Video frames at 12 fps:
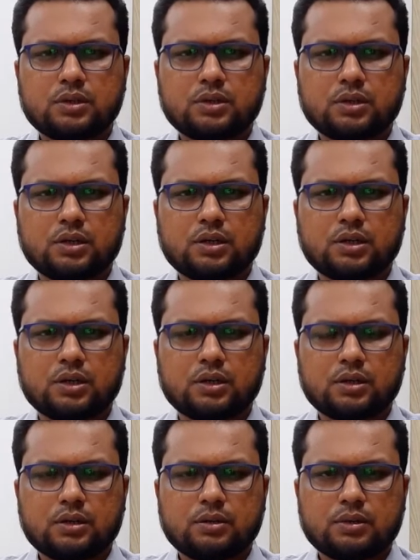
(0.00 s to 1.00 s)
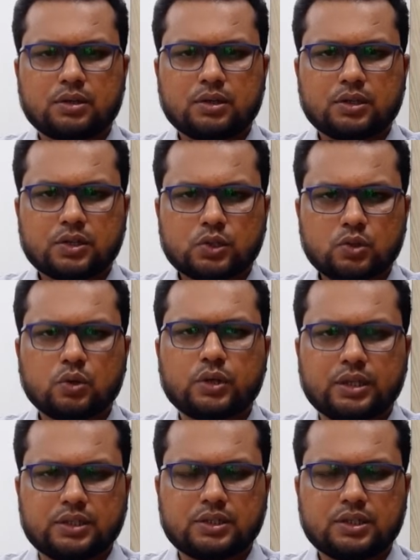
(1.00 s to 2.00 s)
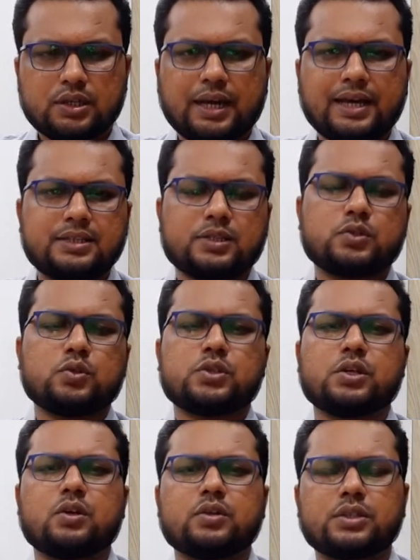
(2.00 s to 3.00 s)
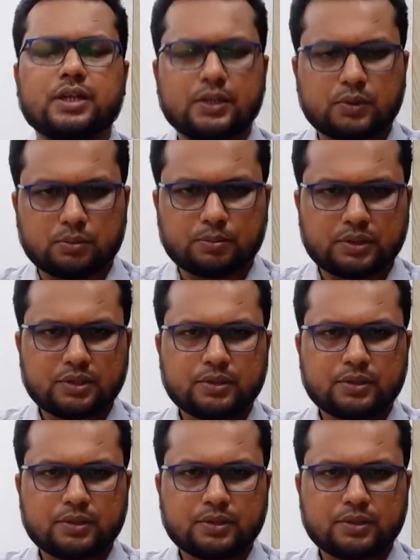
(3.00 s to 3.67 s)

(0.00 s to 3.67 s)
uh, show it as a sociological topic.